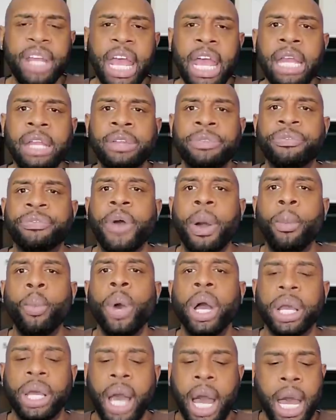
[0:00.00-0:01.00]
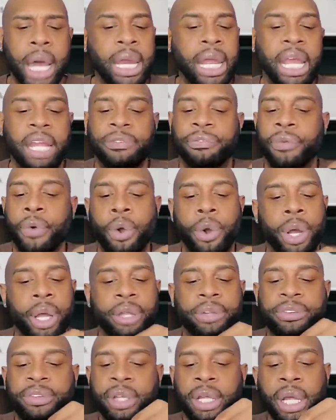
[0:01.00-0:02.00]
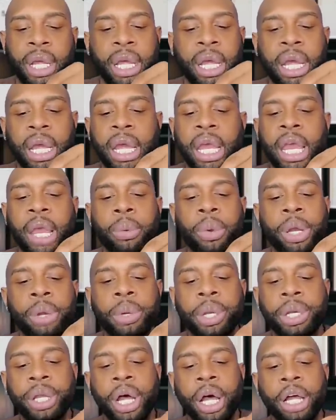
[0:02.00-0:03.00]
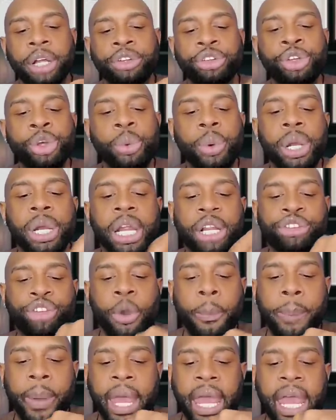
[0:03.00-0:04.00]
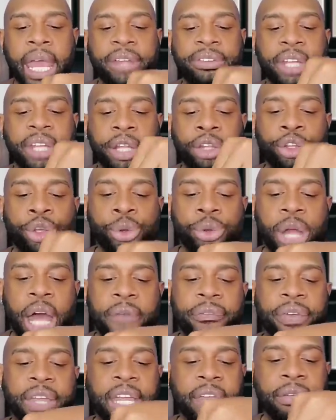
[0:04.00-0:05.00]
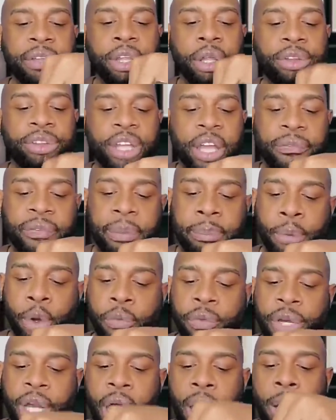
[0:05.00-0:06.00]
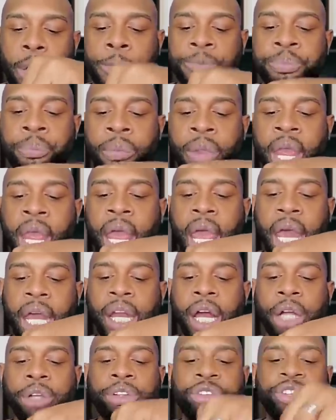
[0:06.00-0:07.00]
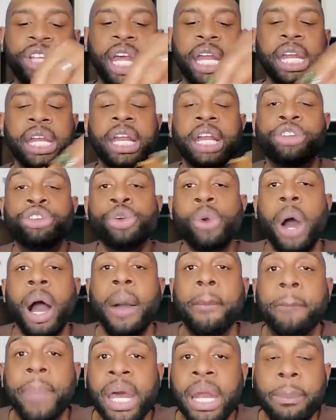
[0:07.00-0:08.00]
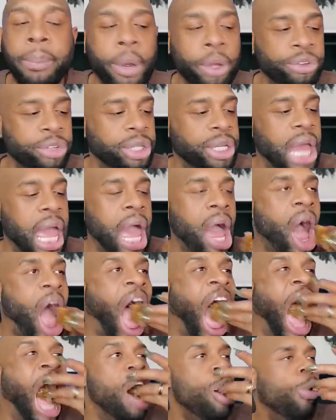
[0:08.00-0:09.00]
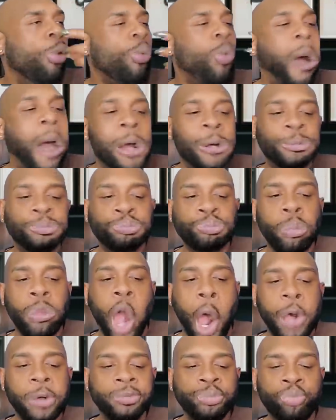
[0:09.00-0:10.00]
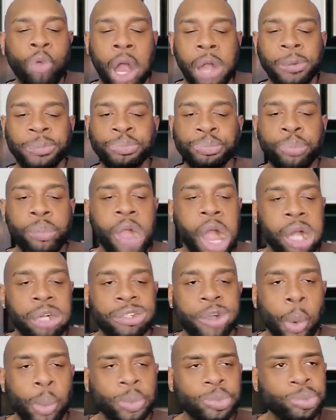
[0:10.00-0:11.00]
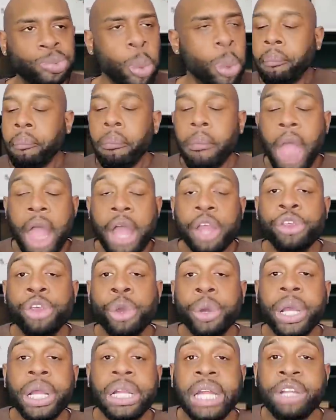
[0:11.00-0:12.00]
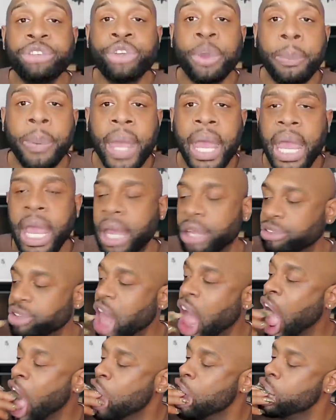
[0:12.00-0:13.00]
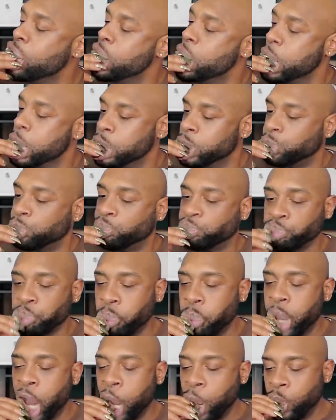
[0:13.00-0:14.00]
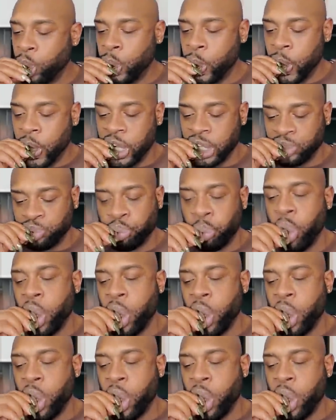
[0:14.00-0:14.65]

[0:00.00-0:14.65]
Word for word: of times from what God has for us. It really, really does. You will let your past and you not forgiving yourself and moving on and understanding that you are a better person now. Mm. Mm. You can let your past. Mm.